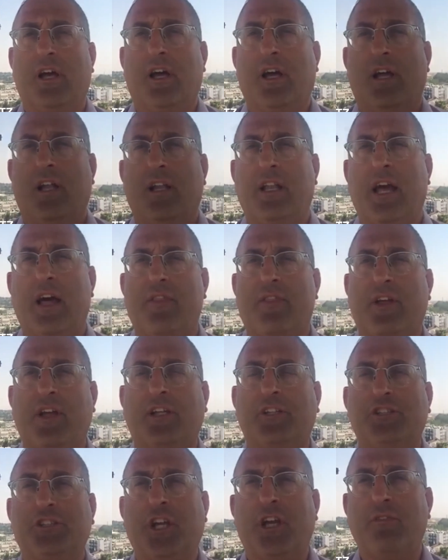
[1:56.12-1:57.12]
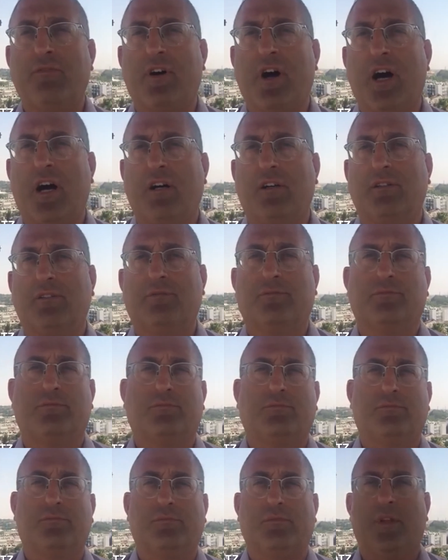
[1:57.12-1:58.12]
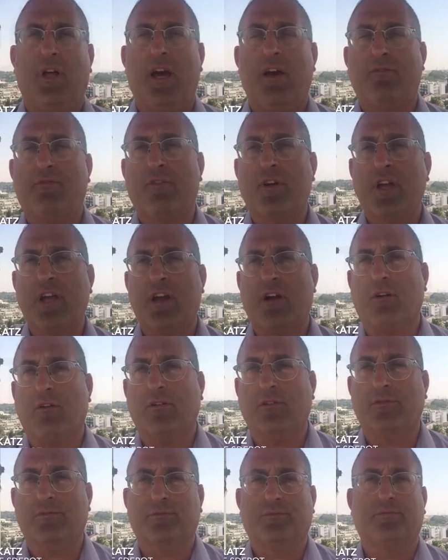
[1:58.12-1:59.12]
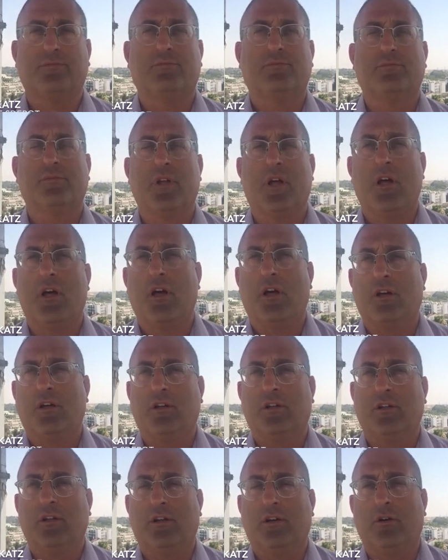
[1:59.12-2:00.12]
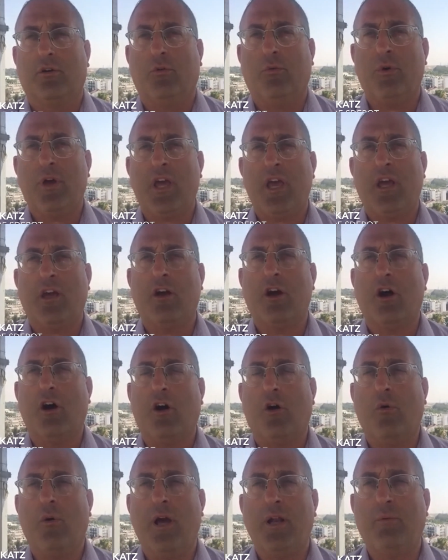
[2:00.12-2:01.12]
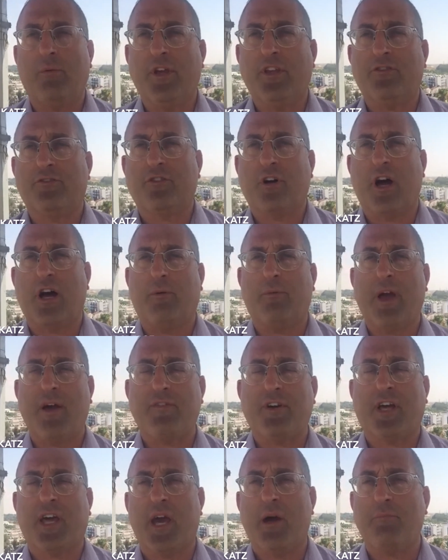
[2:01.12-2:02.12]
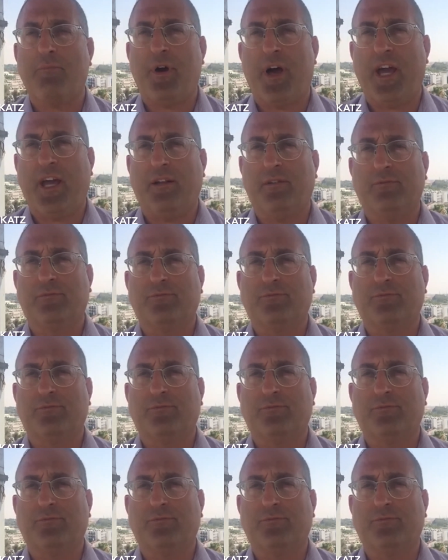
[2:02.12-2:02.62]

Now, the yeshiva, every year, we go and we have a campaign